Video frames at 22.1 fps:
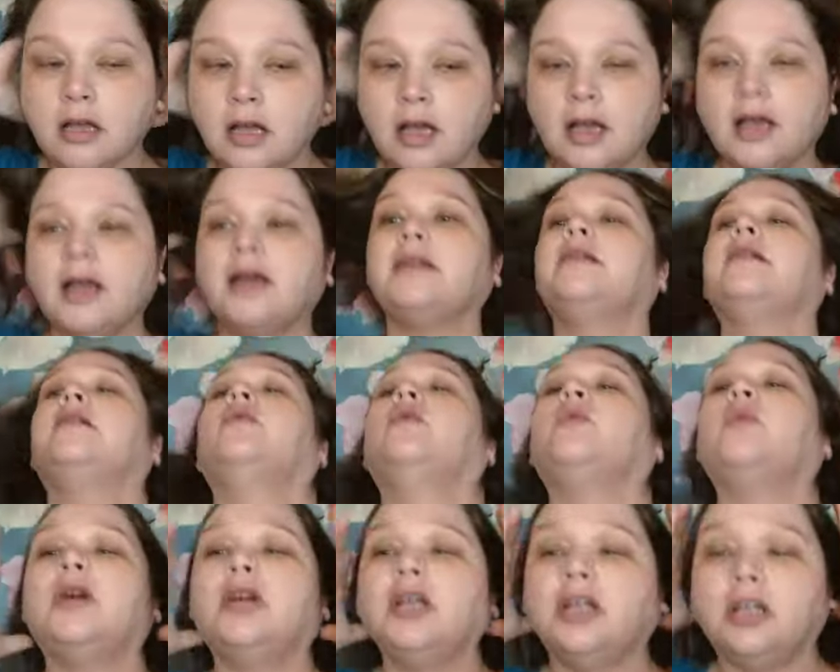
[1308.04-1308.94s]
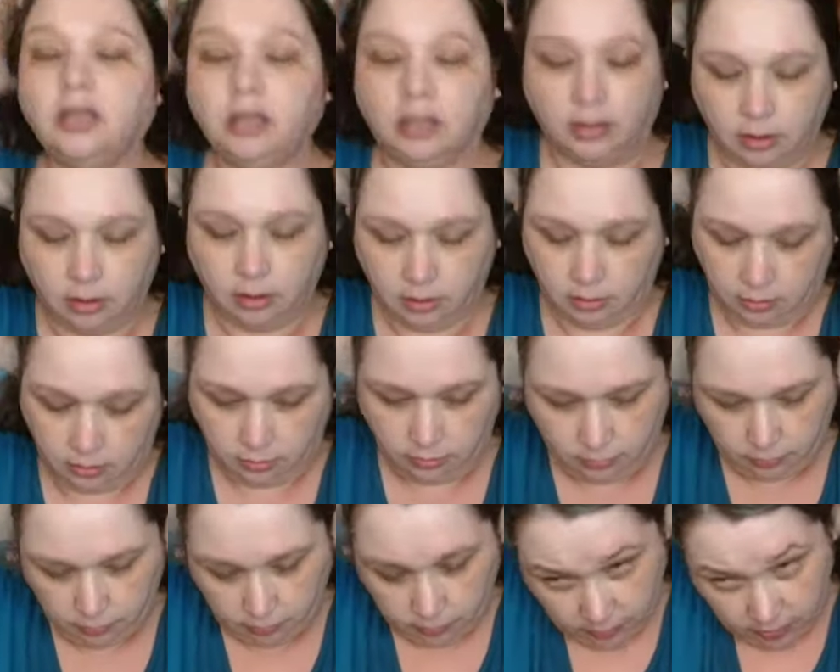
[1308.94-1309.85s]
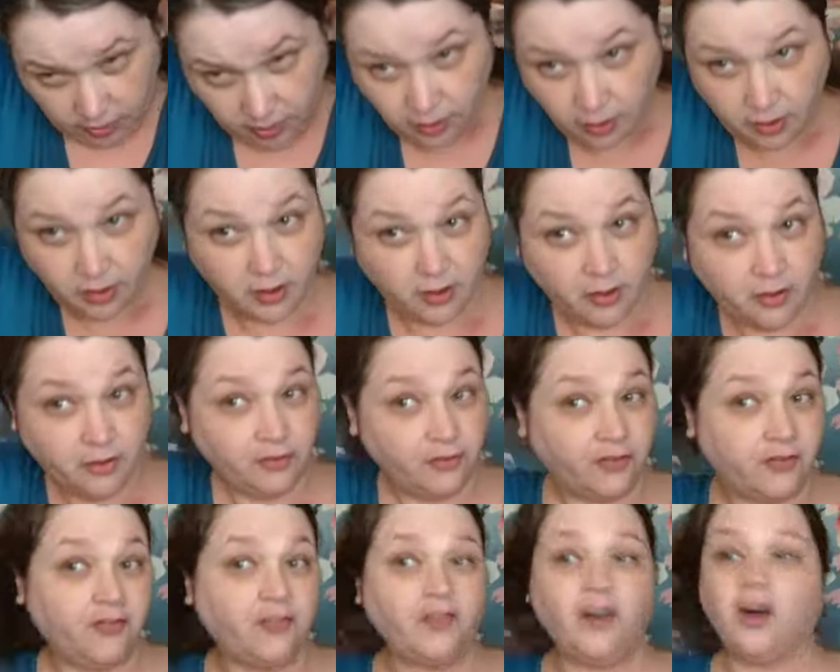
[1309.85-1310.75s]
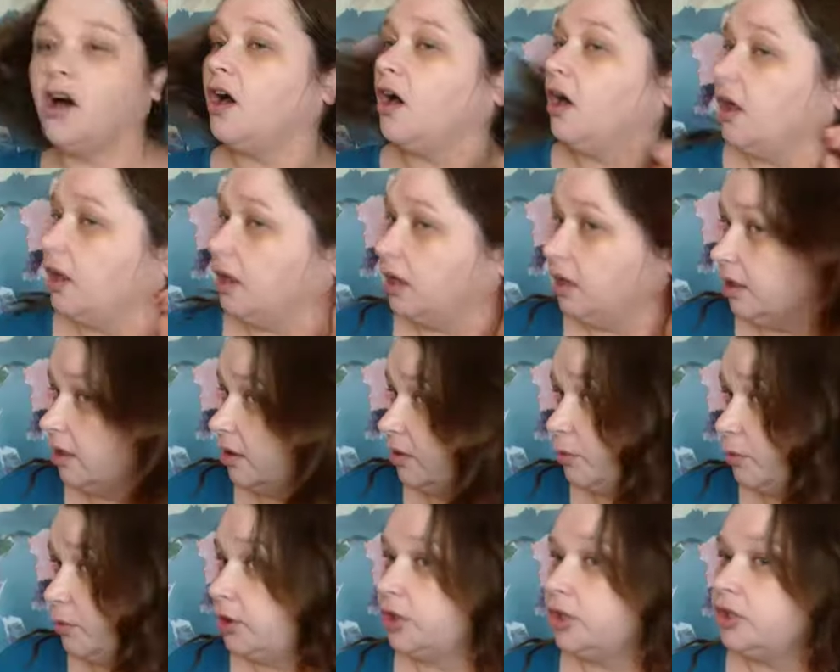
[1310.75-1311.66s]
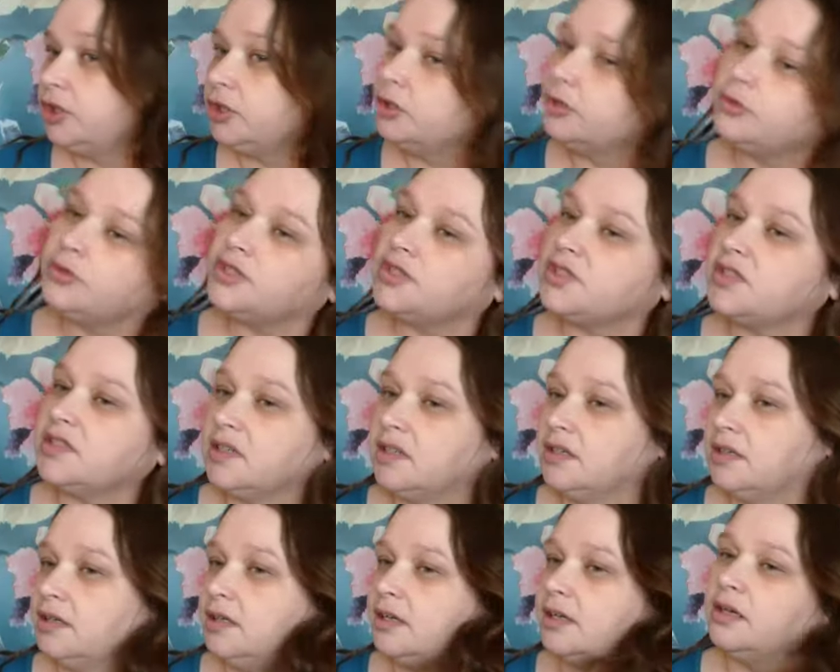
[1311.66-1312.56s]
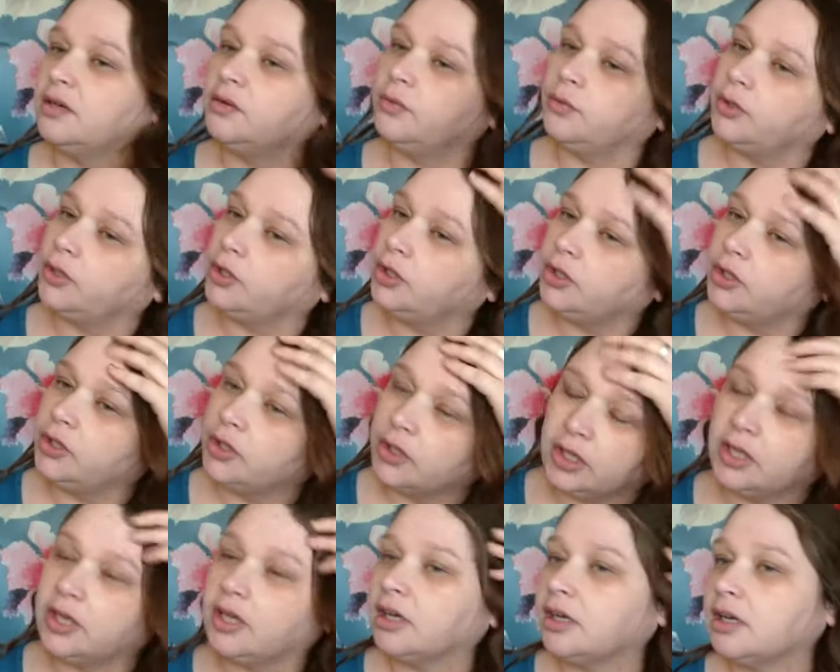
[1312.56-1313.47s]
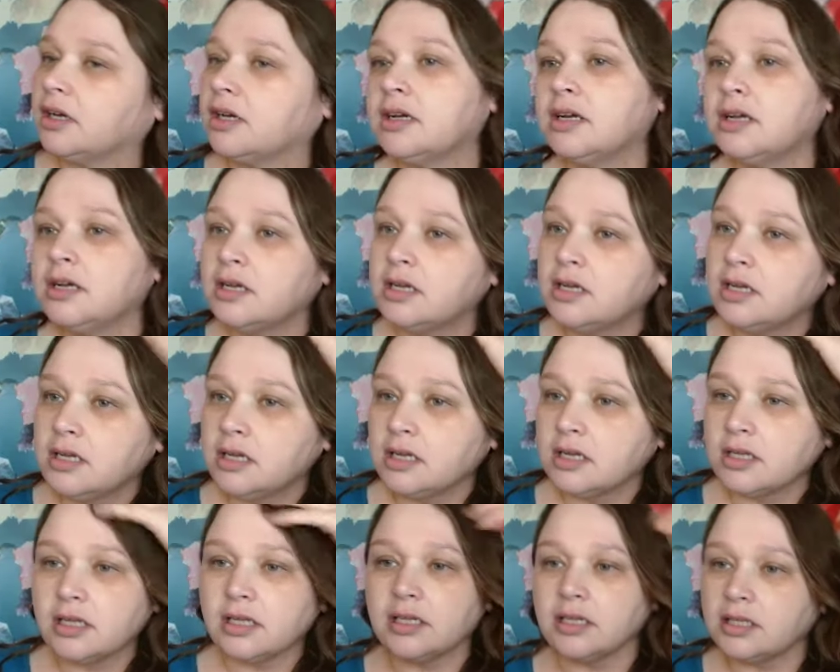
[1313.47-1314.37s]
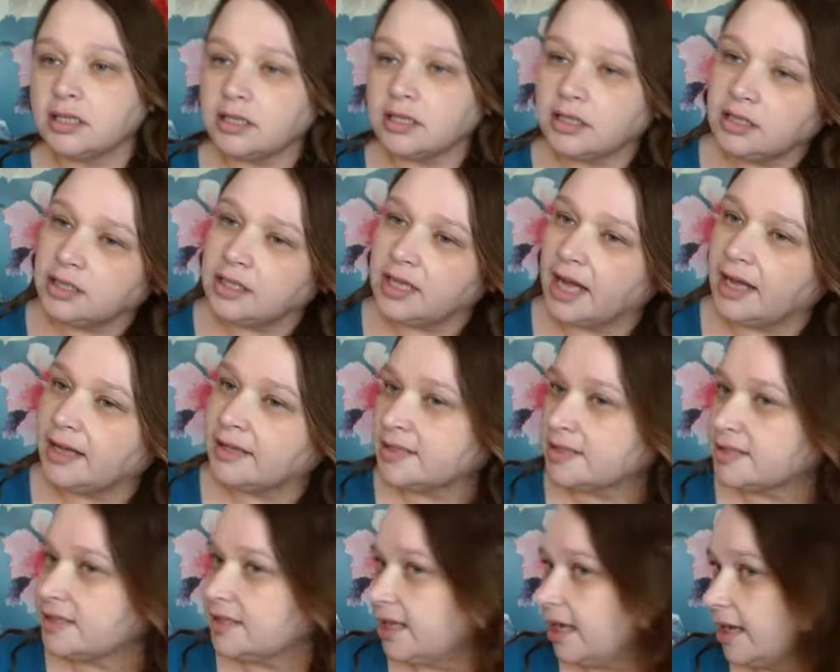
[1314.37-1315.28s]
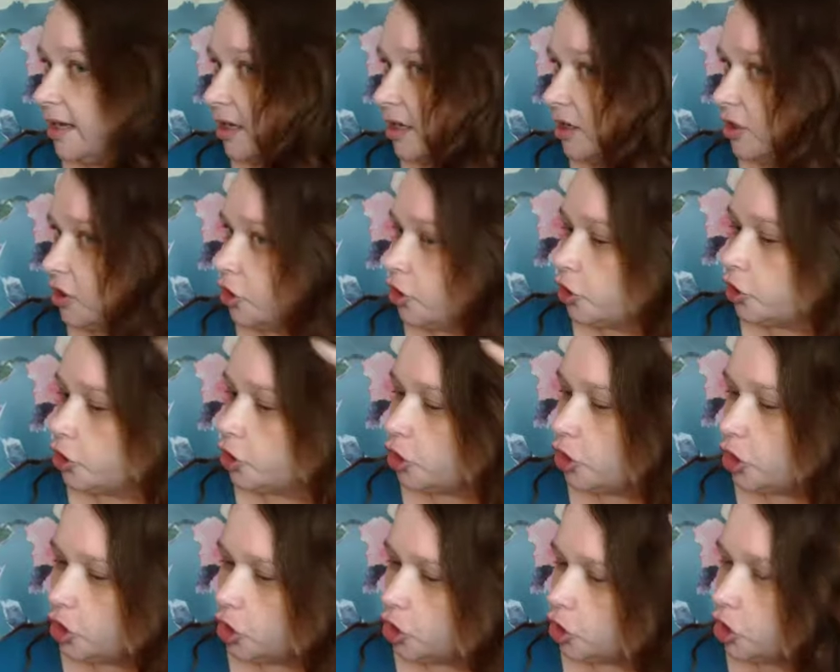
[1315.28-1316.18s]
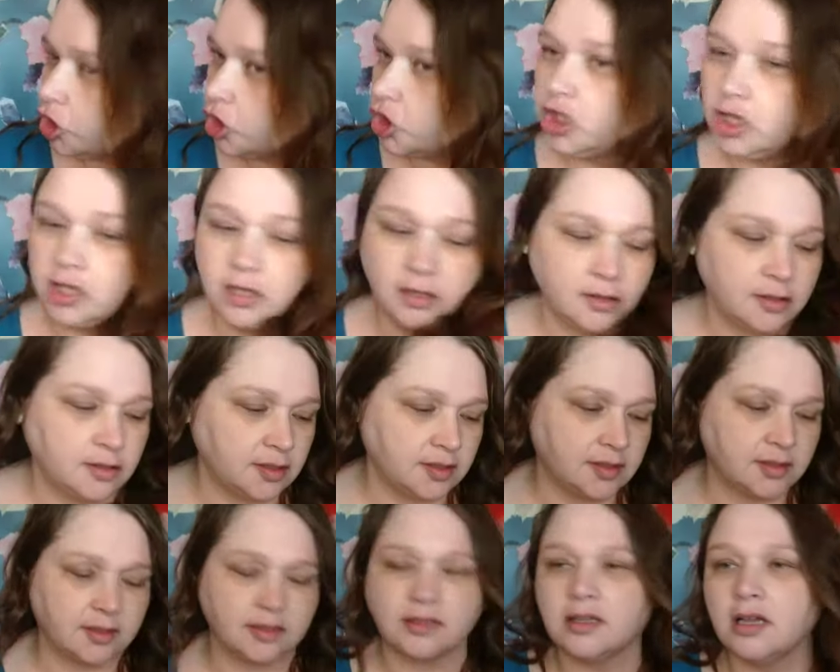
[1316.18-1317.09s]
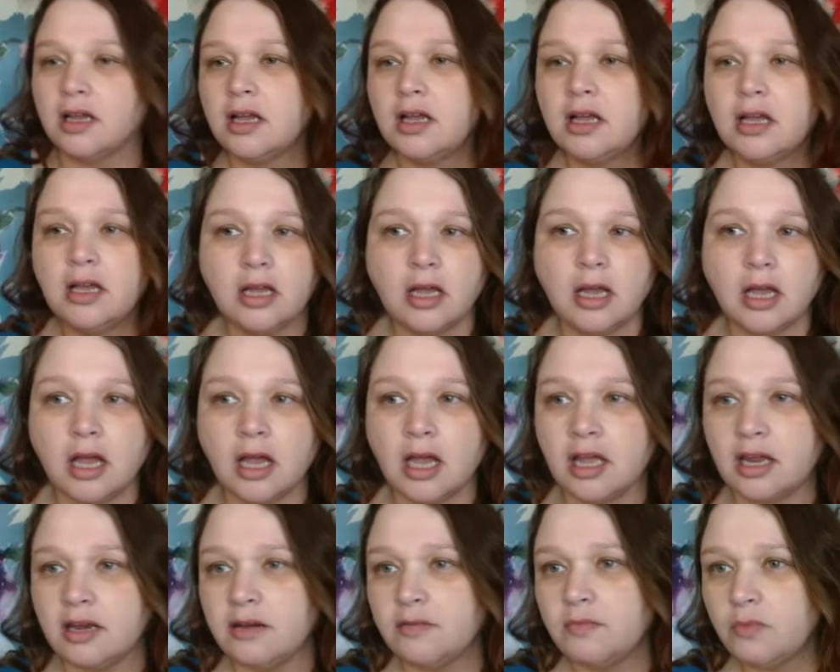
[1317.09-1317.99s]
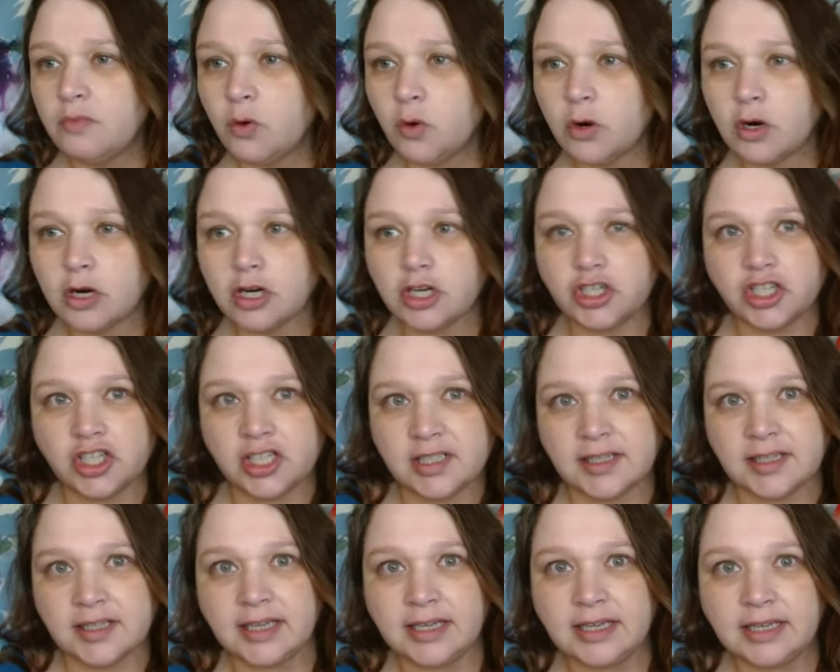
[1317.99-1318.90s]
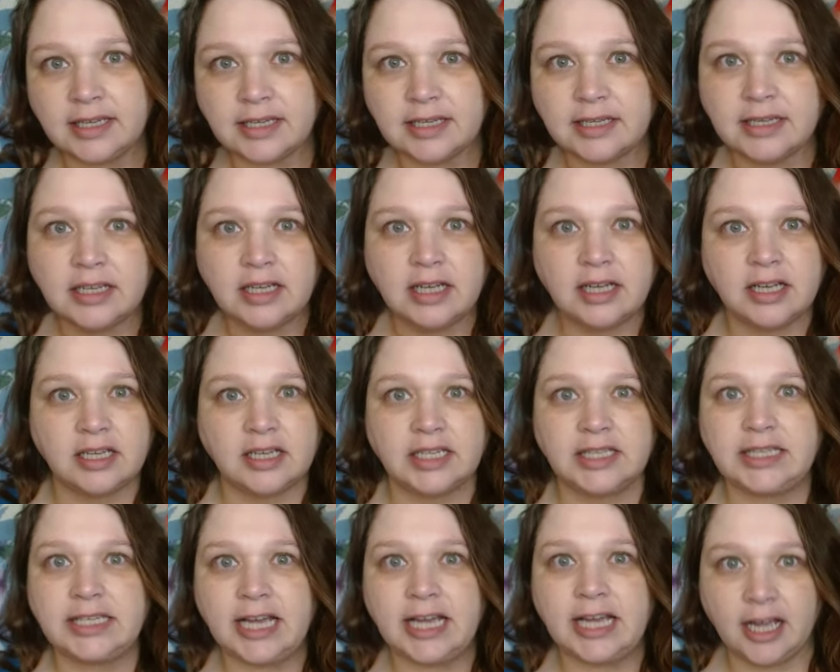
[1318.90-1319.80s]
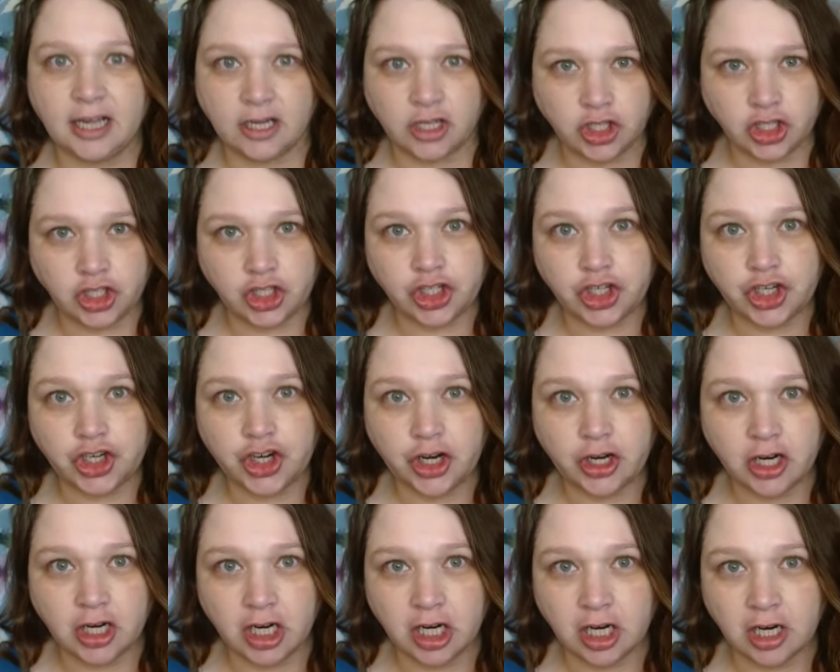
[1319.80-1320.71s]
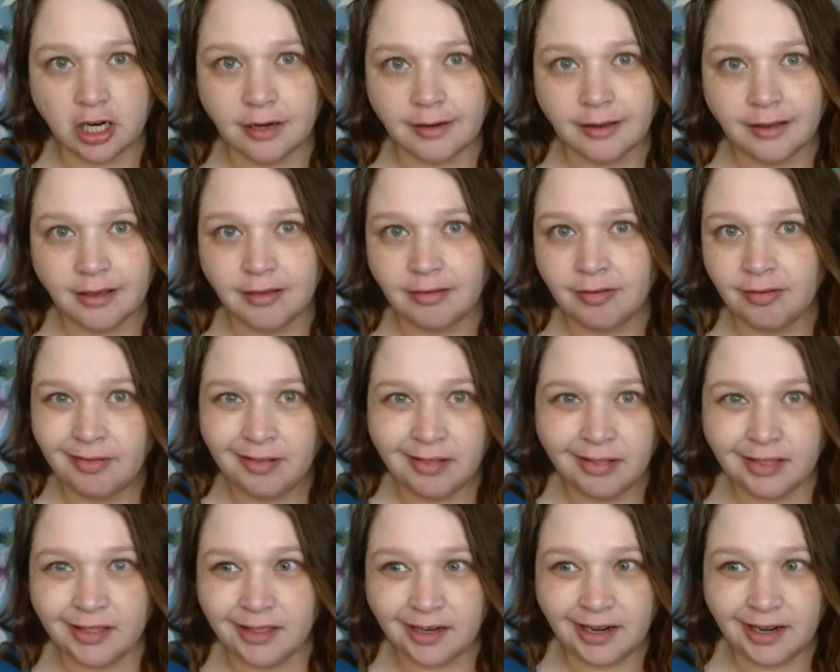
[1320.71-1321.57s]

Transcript: And it will fall, it will loosen, it will look less like curls and more just like texture than